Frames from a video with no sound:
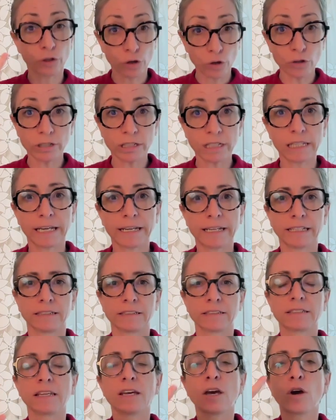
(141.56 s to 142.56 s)
your
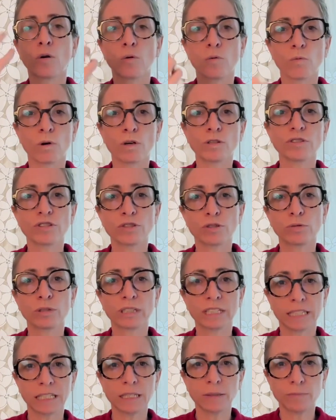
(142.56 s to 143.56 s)
client wants to
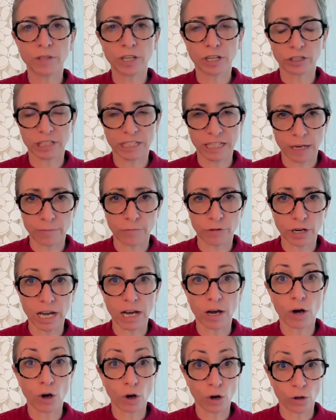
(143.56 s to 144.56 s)
keep their camera
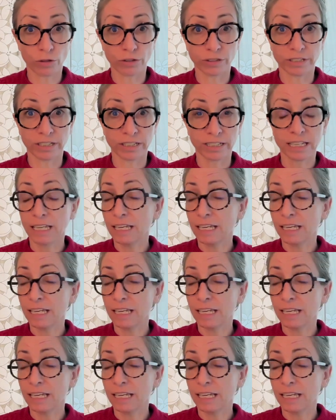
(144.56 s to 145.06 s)
on,